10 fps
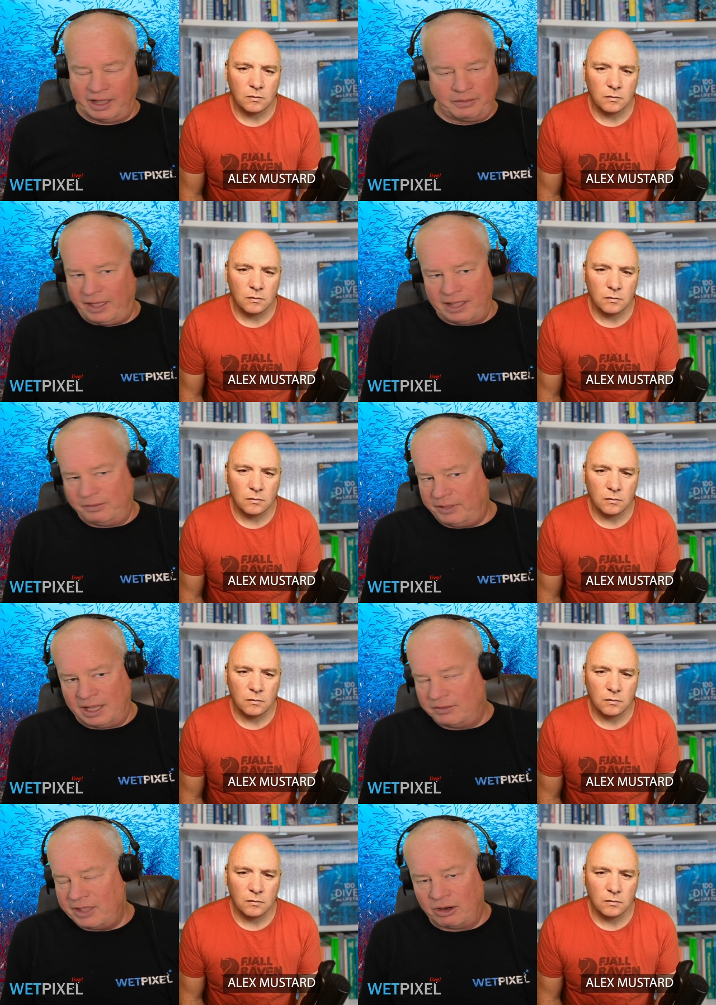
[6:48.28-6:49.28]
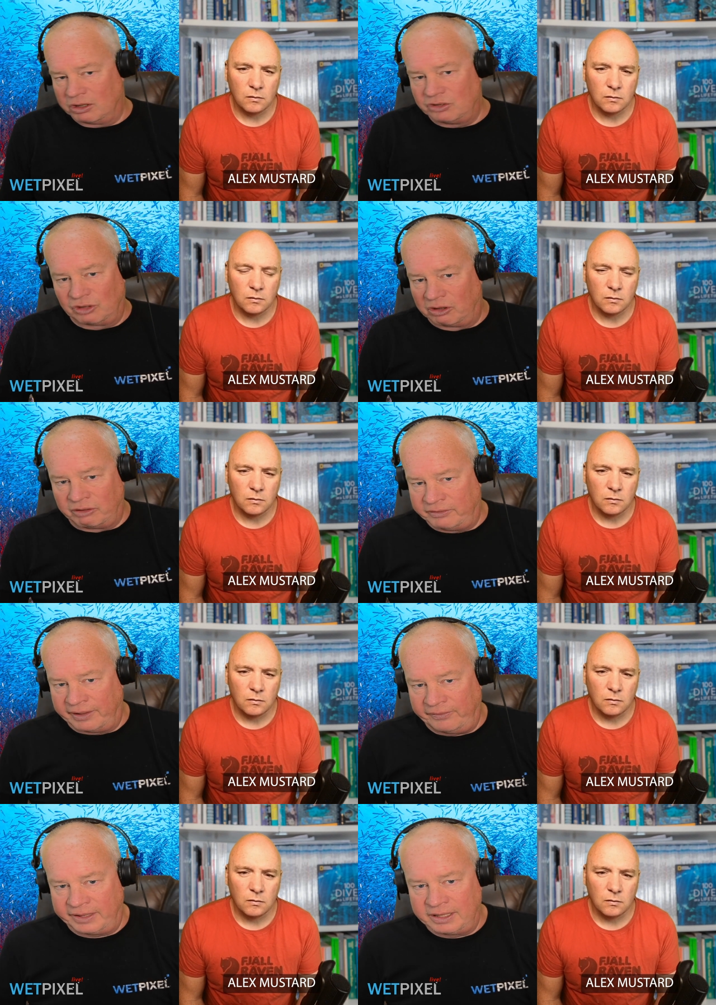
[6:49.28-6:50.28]
Speaker 1: them, you know that they they they're not going to
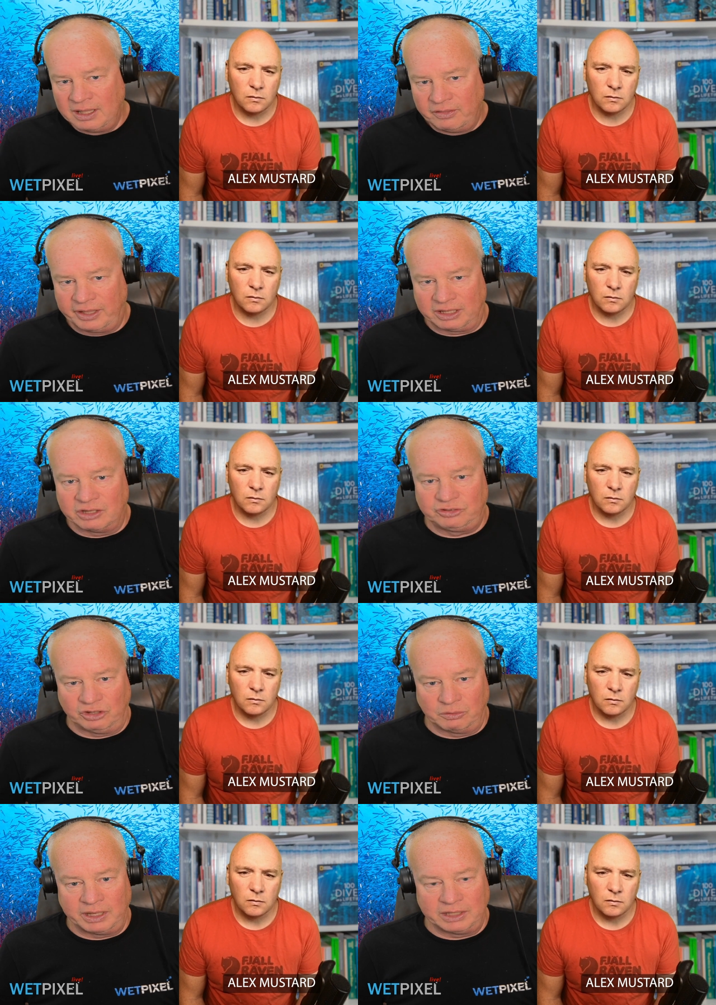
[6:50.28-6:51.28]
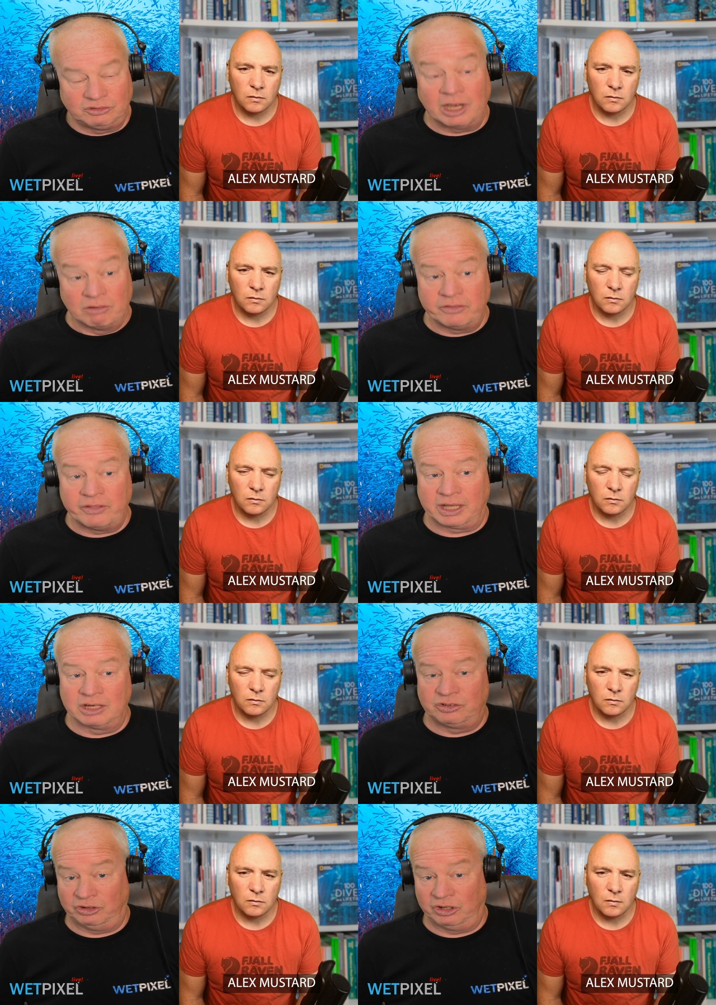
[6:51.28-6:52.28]
tolerate that. They they're going to turn away.
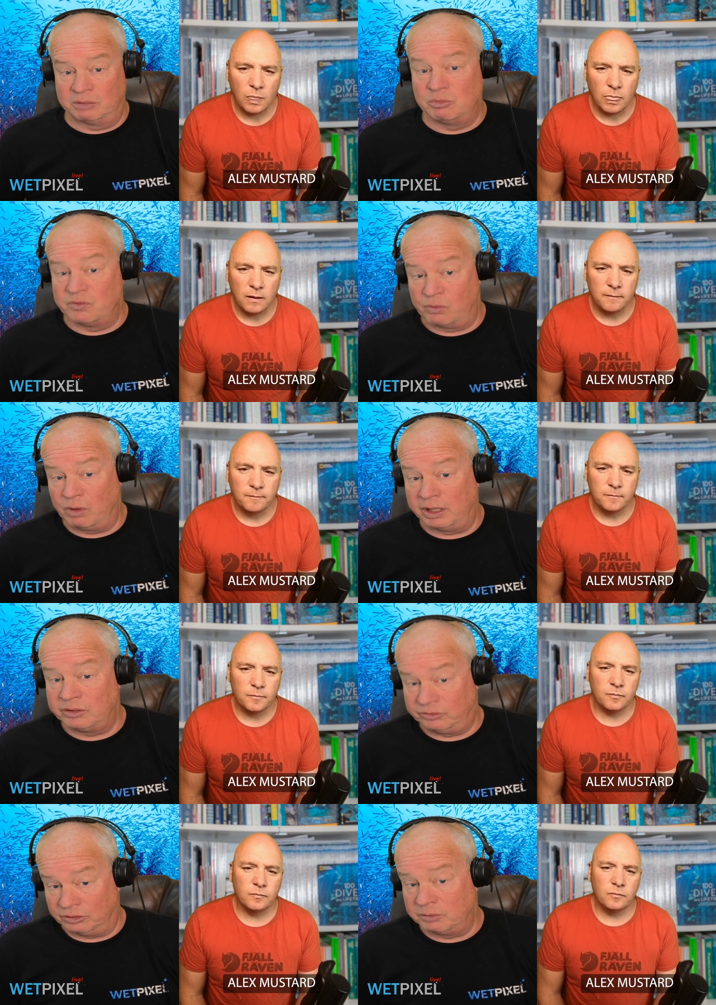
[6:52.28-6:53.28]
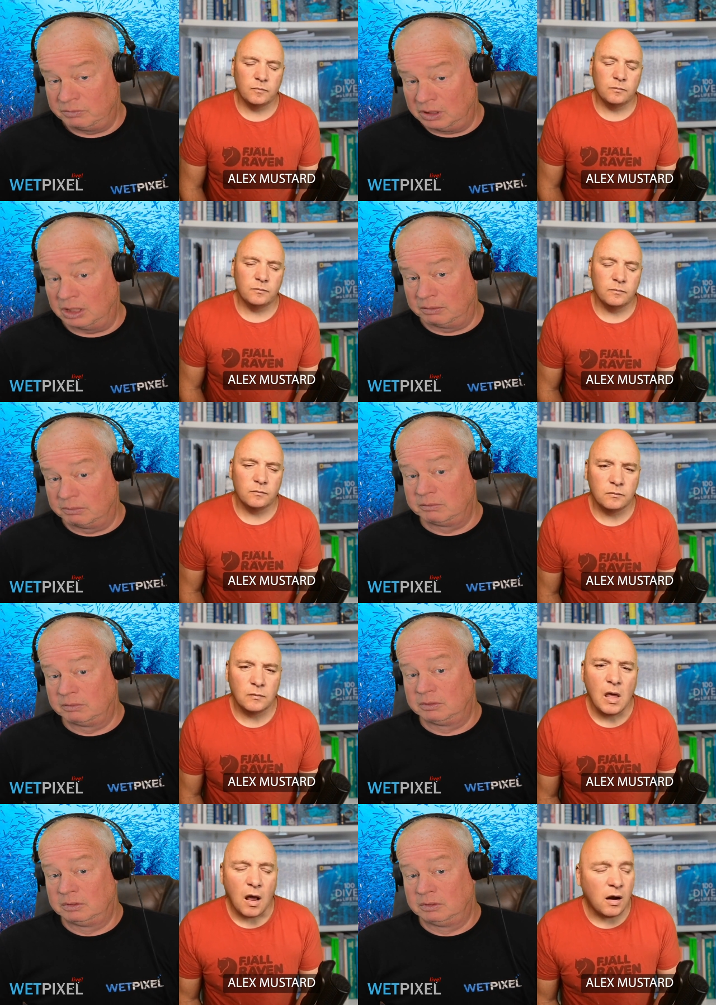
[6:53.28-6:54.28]
Generally, they're going to turn and move away. So.
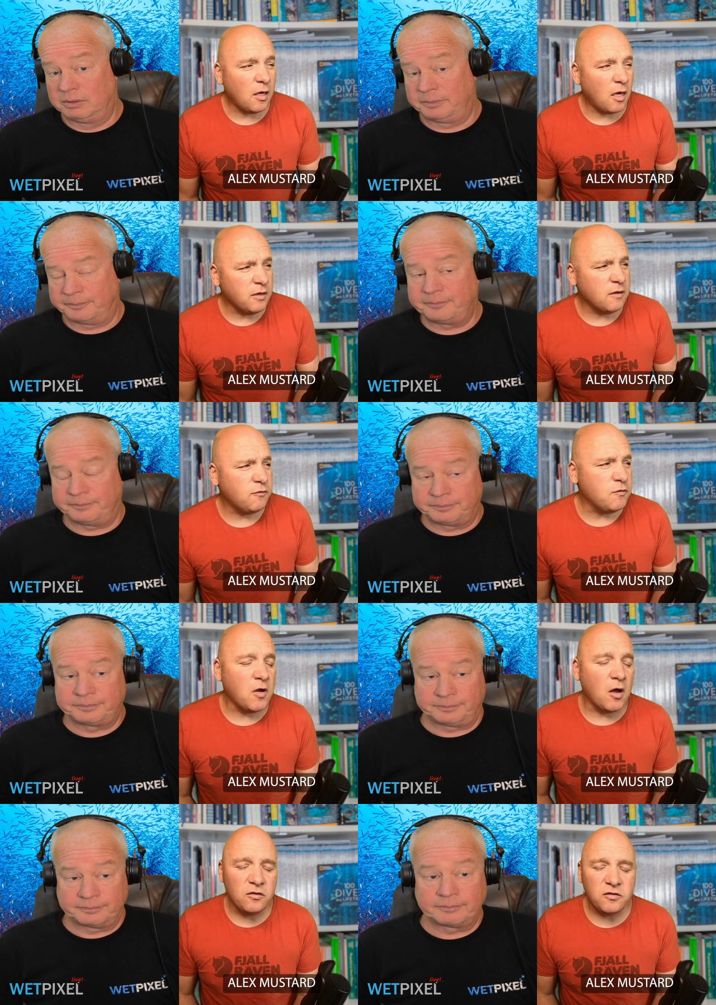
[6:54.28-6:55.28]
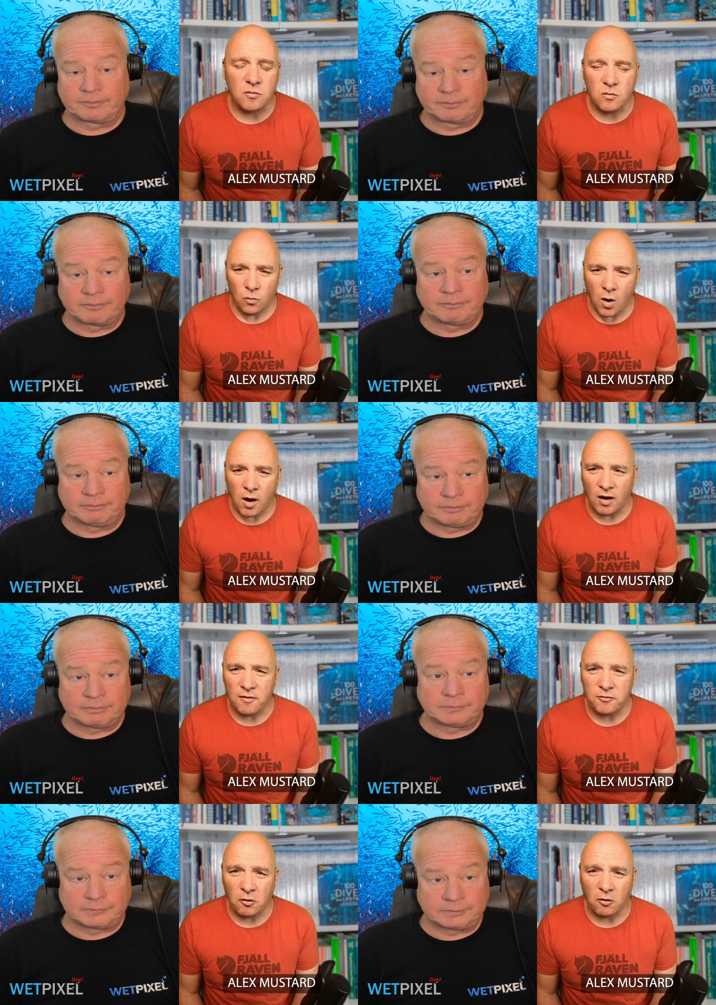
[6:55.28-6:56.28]
Speaker 2: And I think if you've done some wildlife
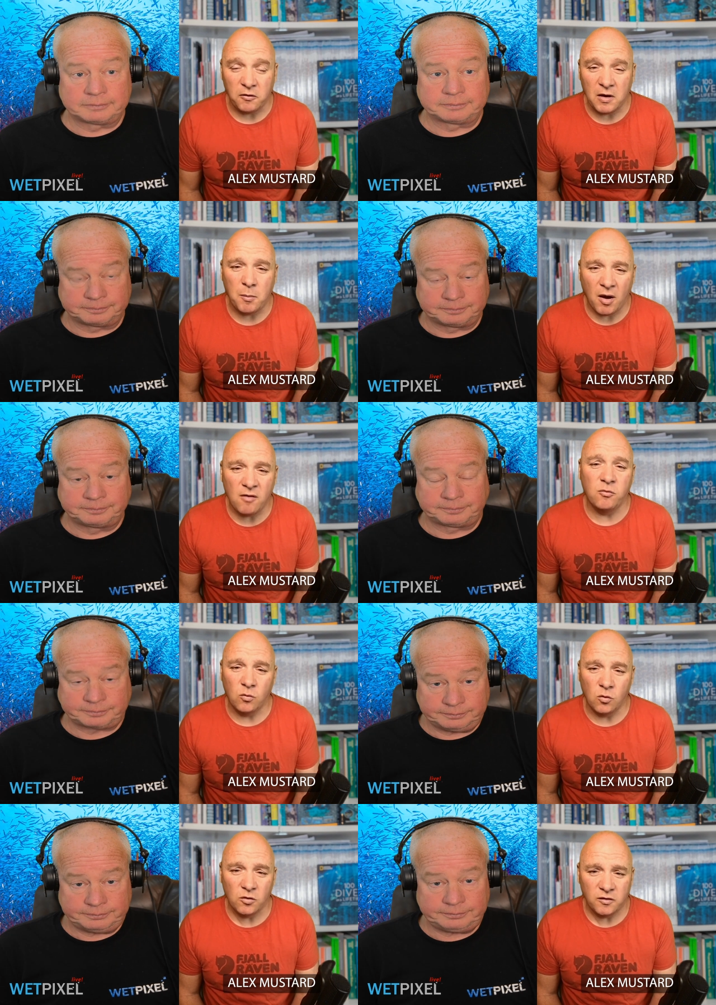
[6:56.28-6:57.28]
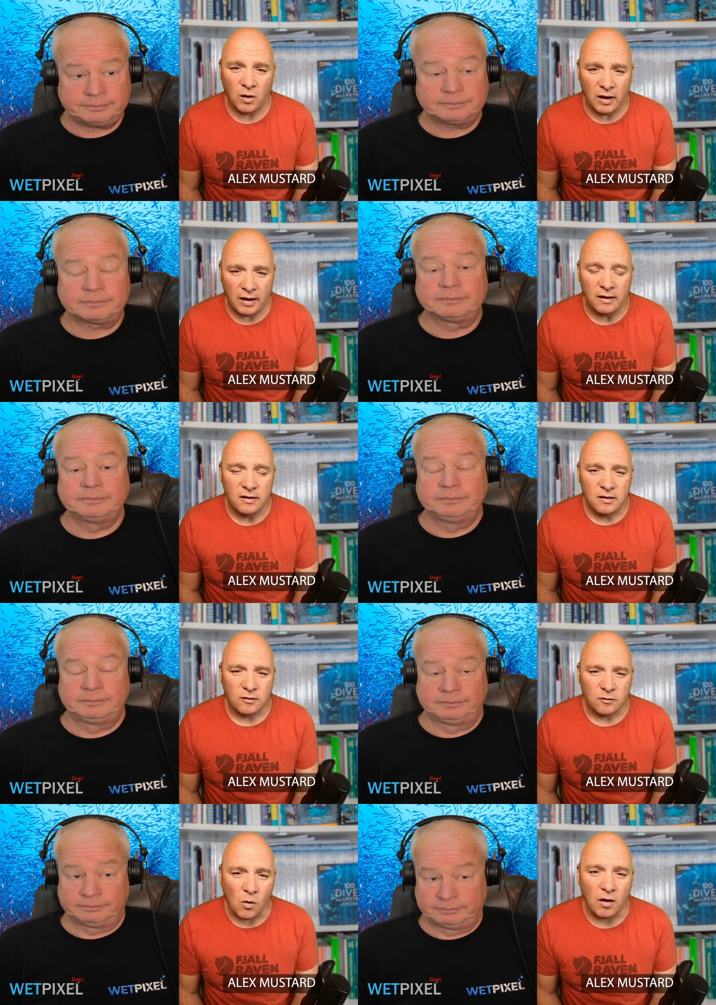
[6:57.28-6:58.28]
photography above water, where
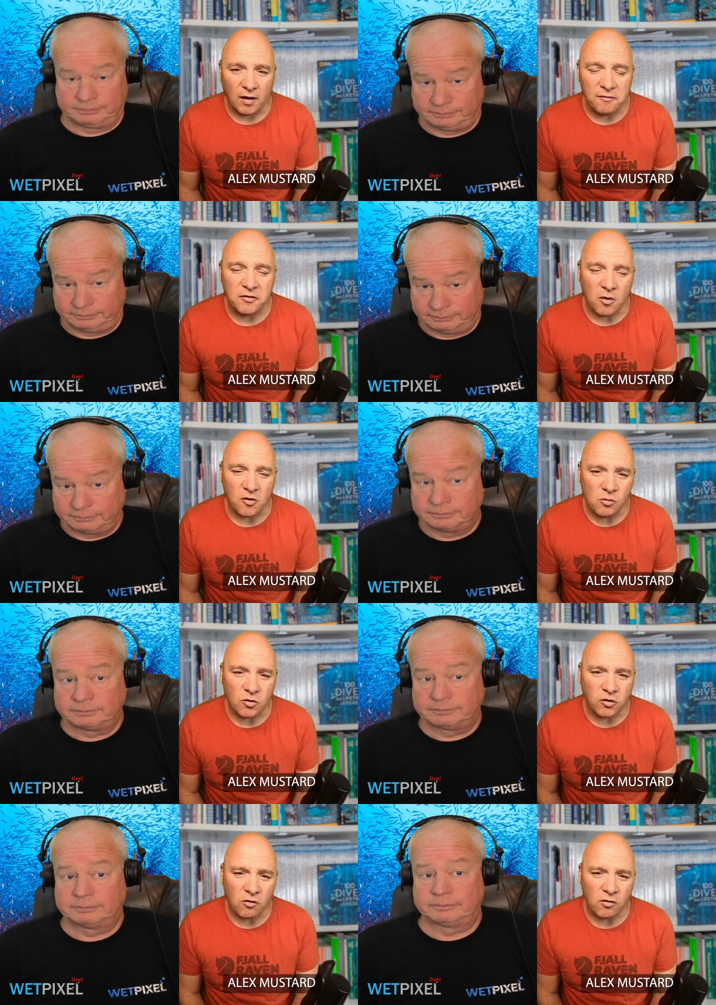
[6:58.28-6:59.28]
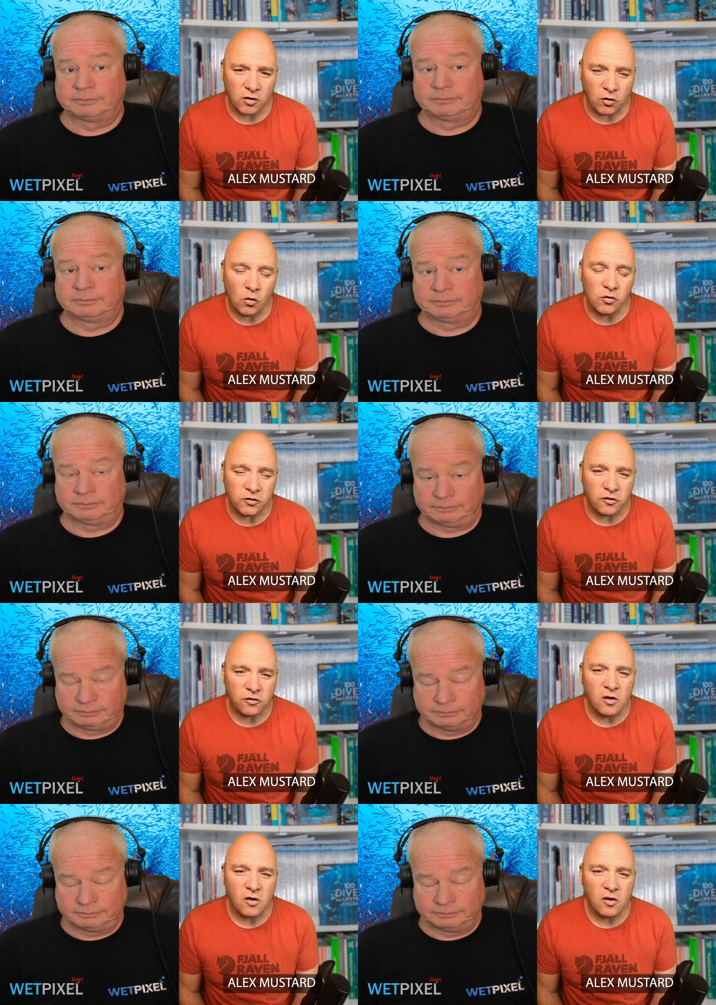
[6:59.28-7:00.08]
wildlife is much more cautious,